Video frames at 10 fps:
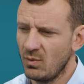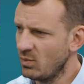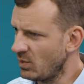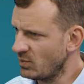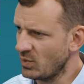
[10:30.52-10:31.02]

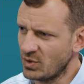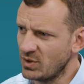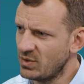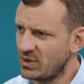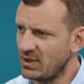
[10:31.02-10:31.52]
What do
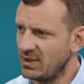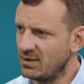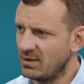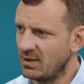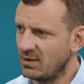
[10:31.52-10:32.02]
you see
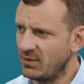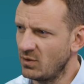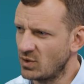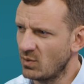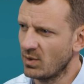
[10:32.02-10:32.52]
in the
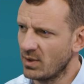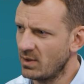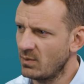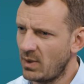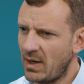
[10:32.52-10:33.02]
future?
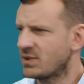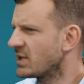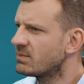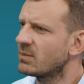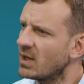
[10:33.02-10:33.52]
How is
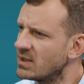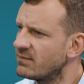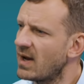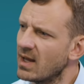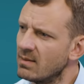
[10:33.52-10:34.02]
this going to
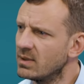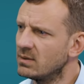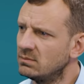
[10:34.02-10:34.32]
develop?